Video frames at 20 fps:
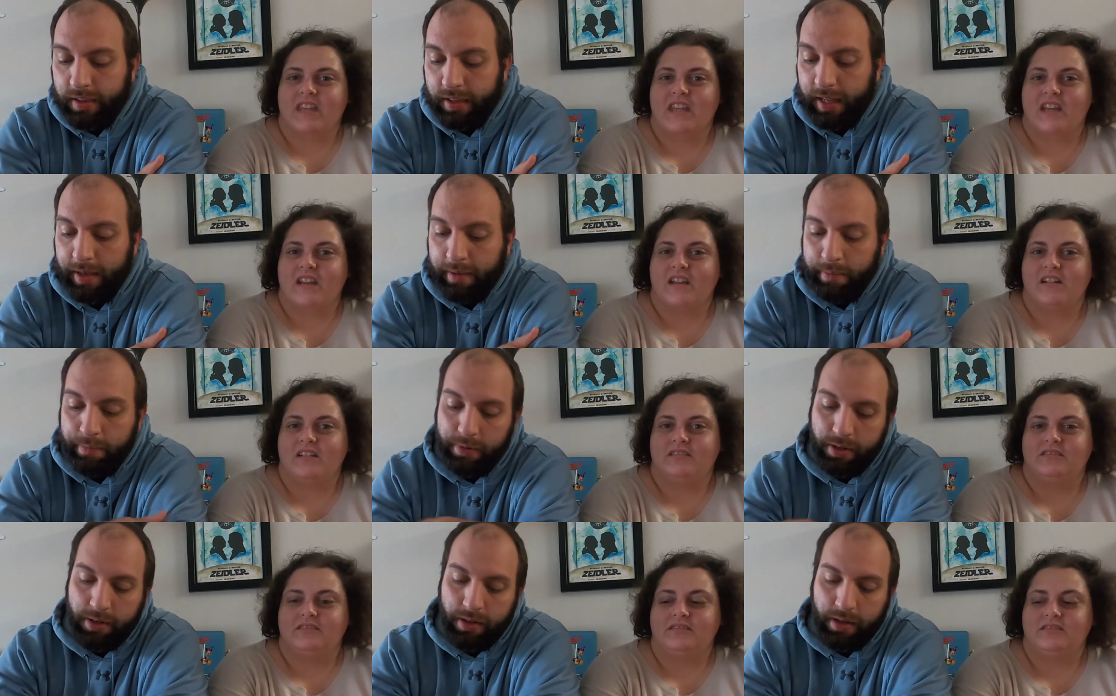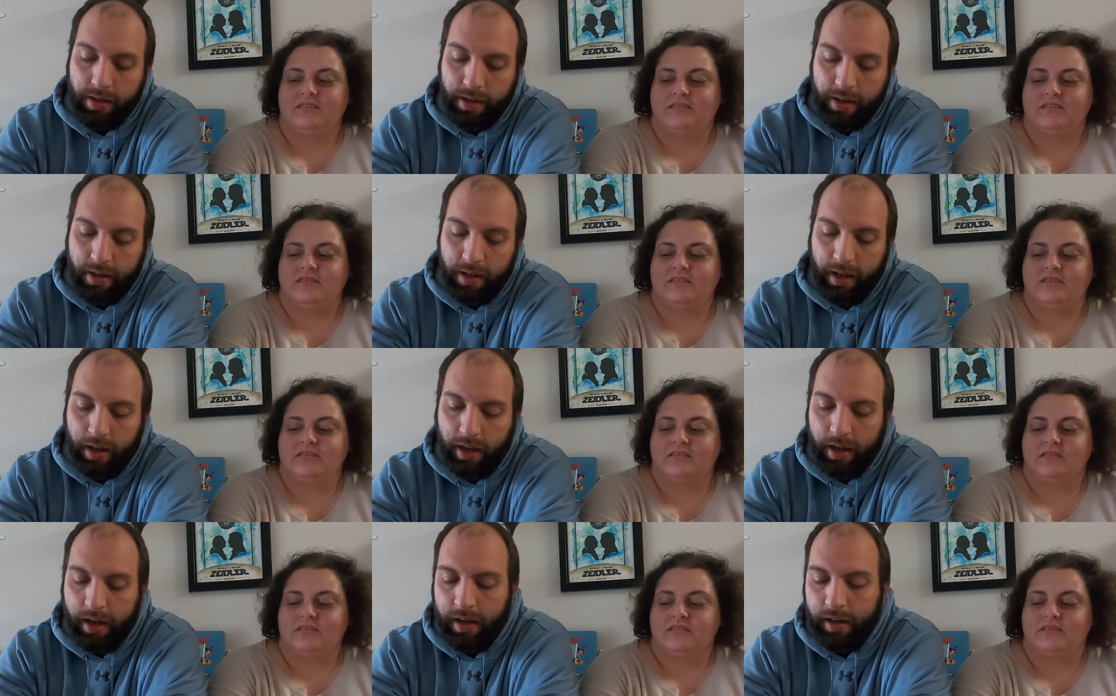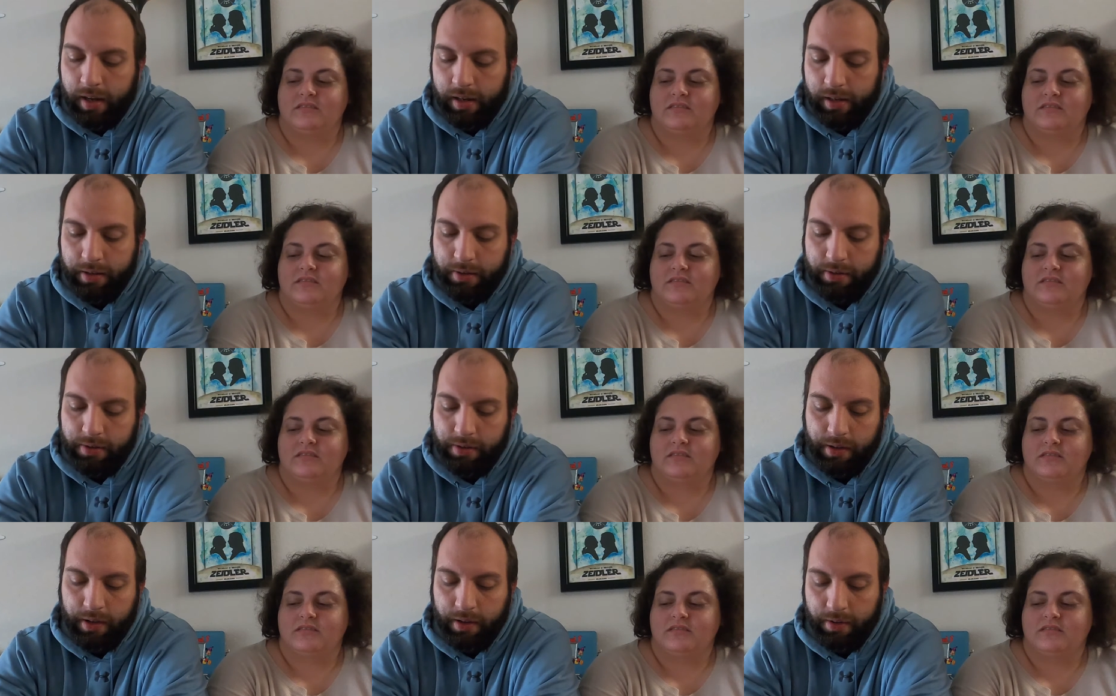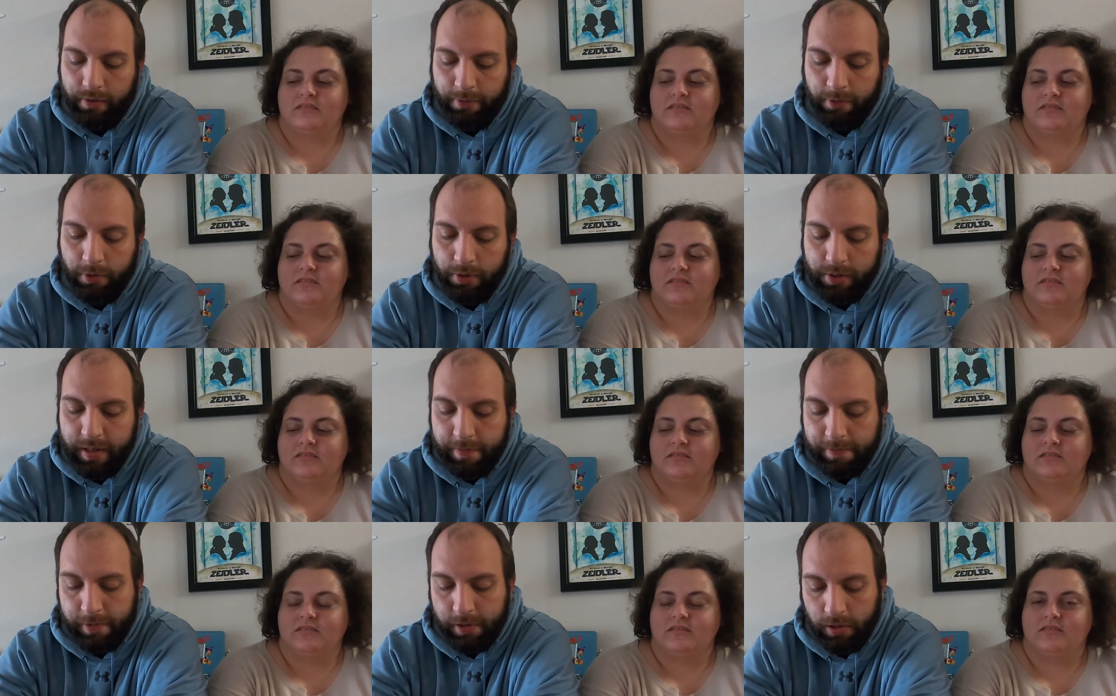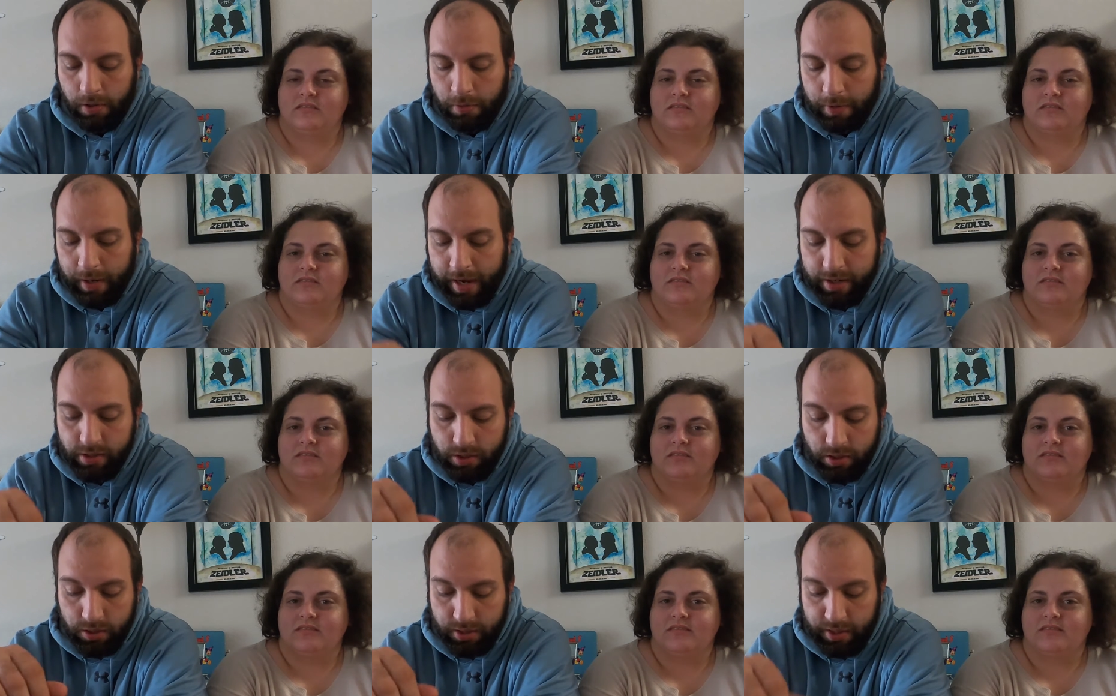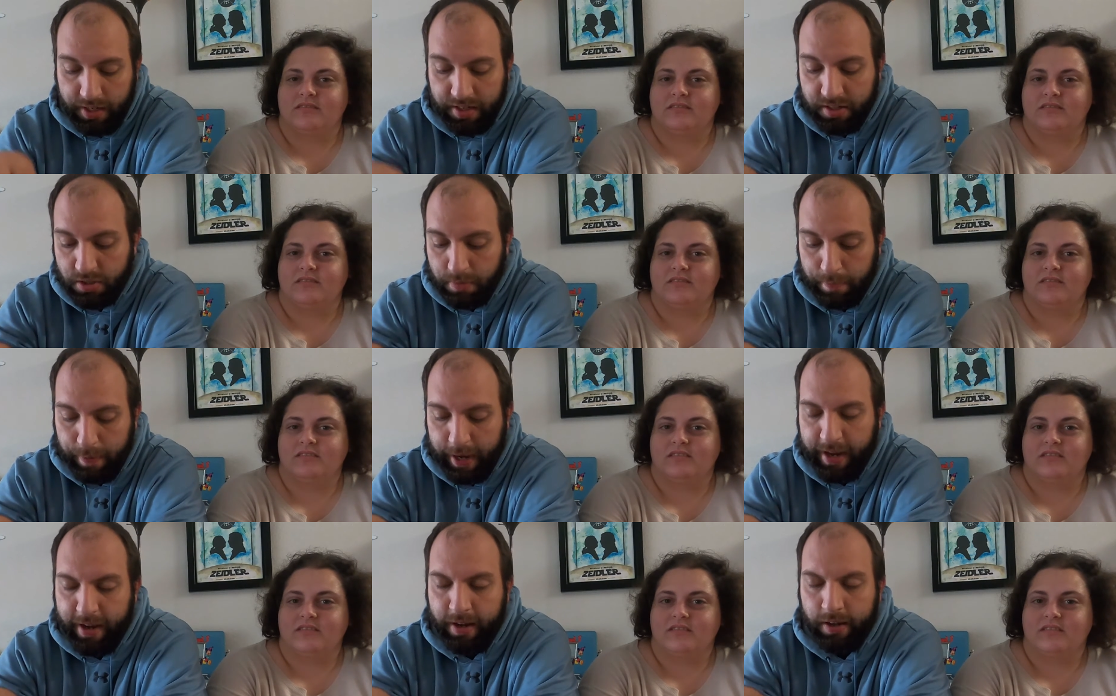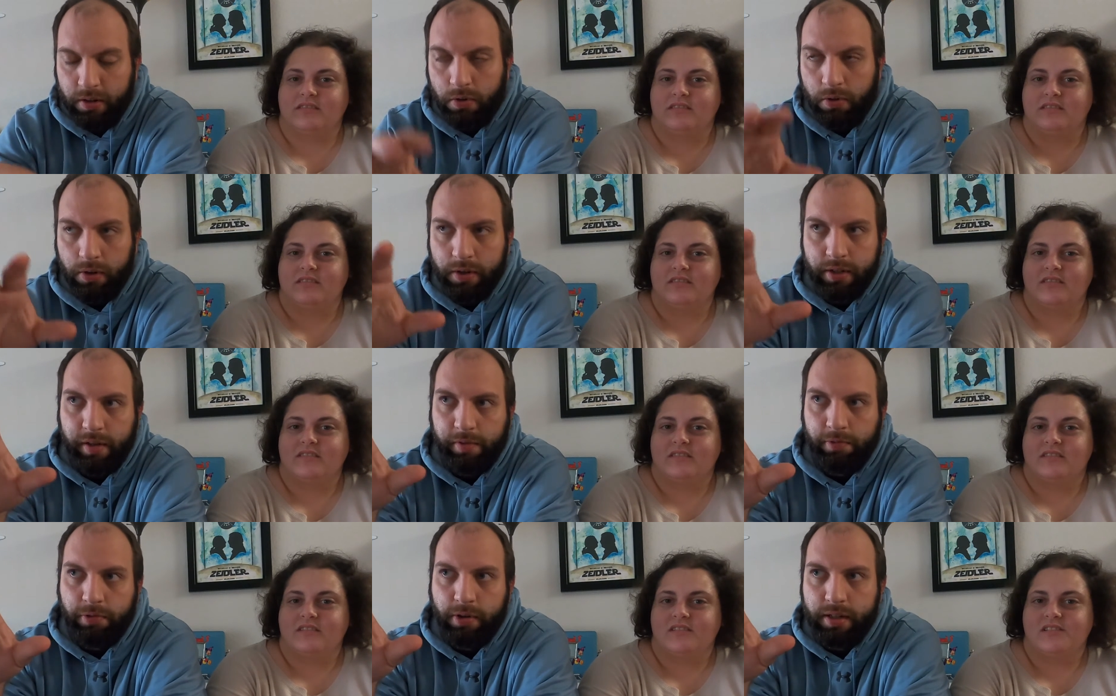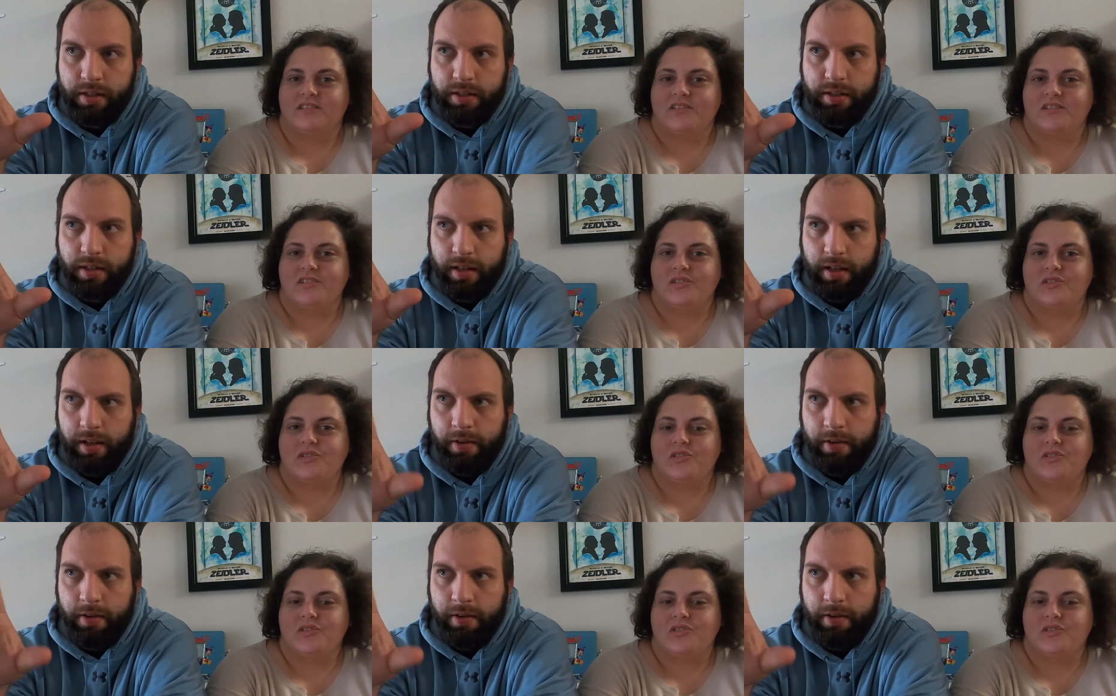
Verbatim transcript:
Speaker 1: themed uh, for different locations in Japan or different